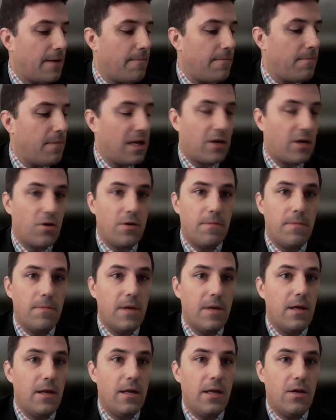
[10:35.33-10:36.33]
Um, it
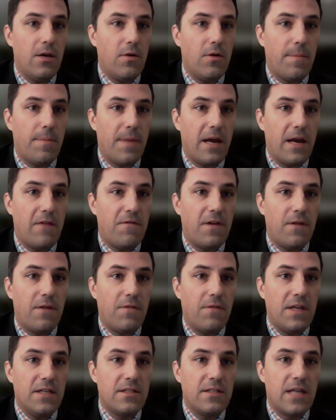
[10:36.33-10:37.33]
could you know the
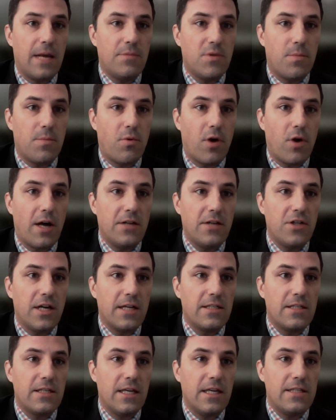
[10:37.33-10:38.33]
benefit of these types of
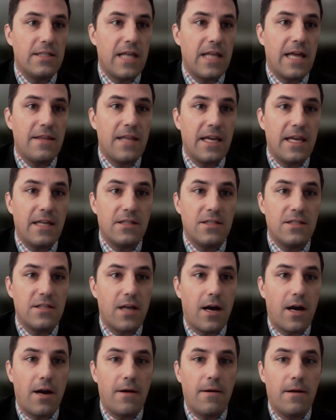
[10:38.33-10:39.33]
projects is that they can
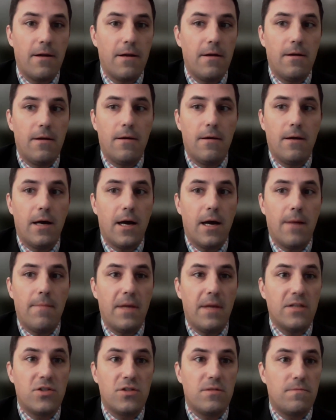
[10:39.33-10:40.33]
start
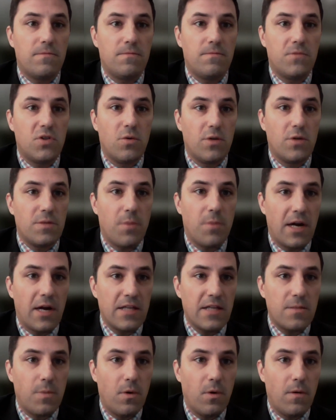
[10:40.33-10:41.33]
as soon as
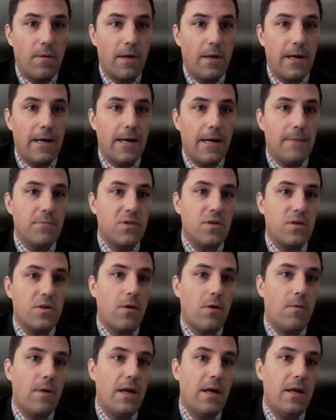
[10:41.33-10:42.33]
possible.
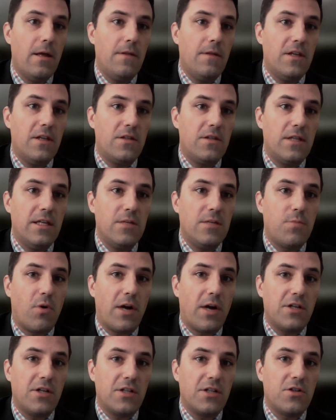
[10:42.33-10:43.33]
so this, these
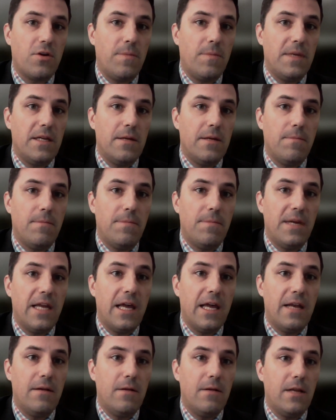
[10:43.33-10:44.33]
projects could be
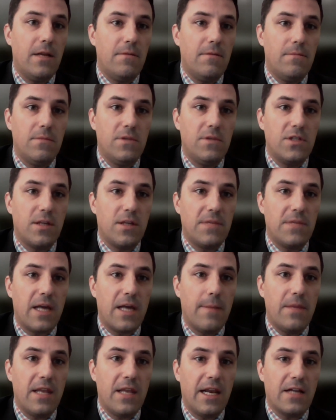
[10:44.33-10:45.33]
begin in
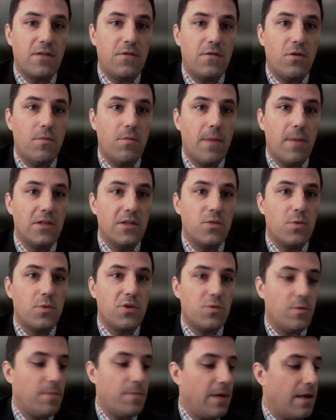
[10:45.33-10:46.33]
sometime in the next few months,
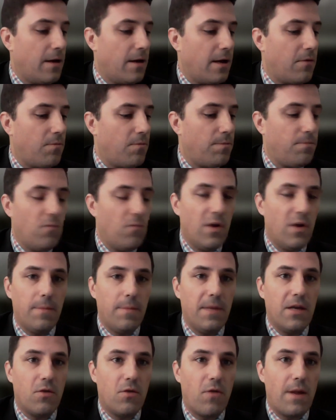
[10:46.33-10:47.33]
which would be uh,
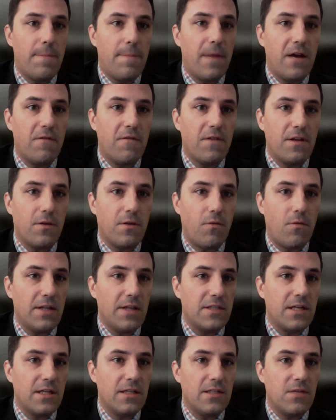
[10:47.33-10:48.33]
really be a great benefit to the
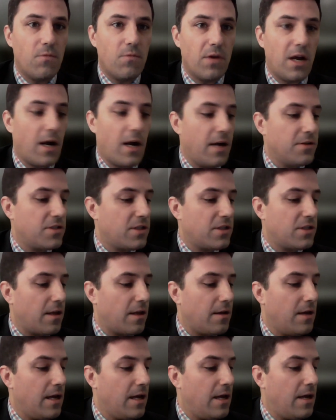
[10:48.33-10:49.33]
residents. In regards
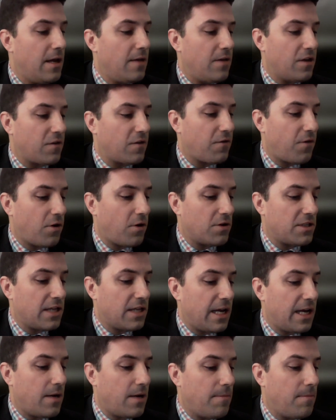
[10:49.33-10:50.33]
to this
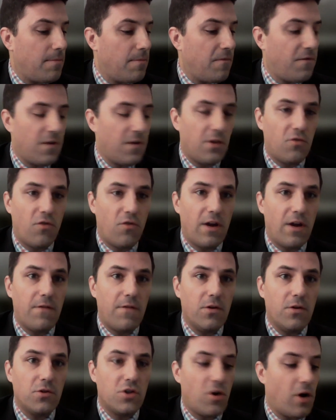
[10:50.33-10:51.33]
first item for the
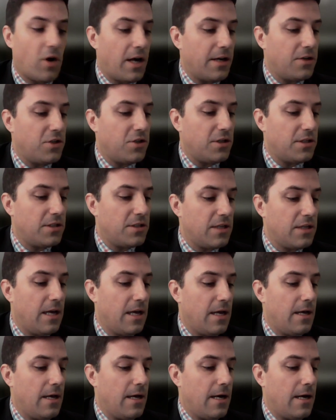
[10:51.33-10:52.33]
Drake Village cottages,
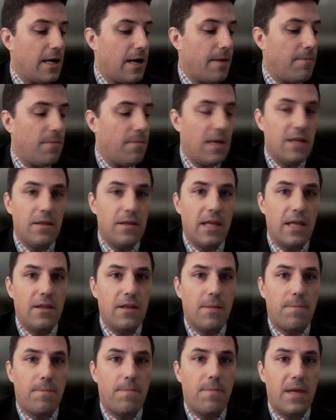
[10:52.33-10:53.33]
um, in,
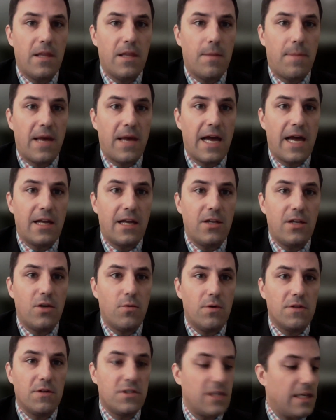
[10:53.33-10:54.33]
in, the, in the packet,
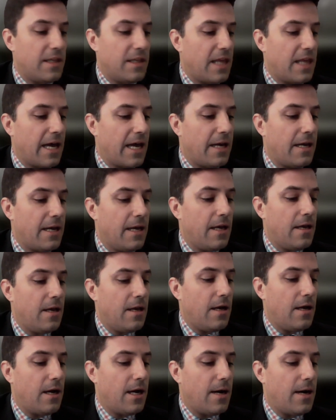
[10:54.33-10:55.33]
you would have seen that
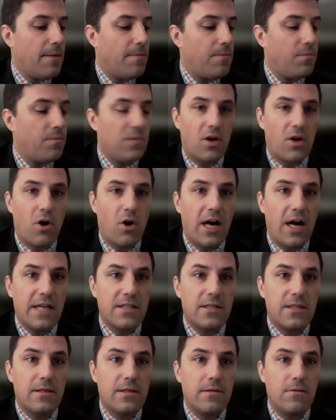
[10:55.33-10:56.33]
um, the
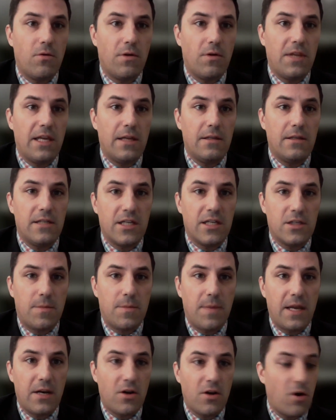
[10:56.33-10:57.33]
cost or the
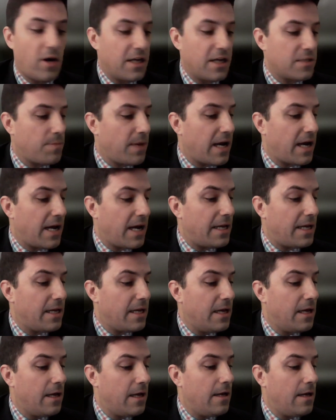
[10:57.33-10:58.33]
anticipated cost
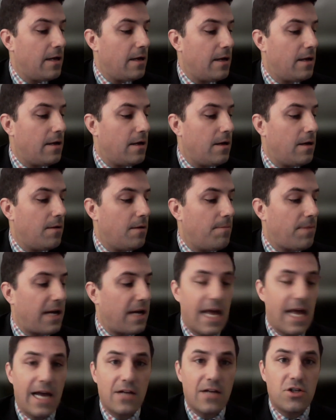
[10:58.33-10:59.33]
by,
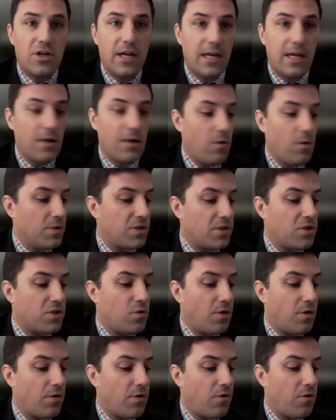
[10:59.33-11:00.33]
by Action Inc. was
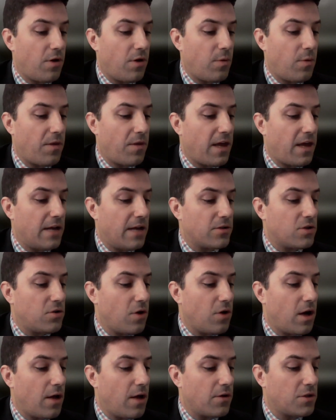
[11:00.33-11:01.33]

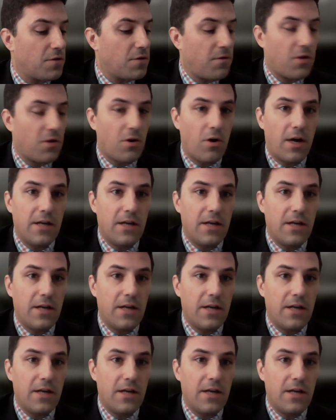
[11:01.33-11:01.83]
$231,000 for the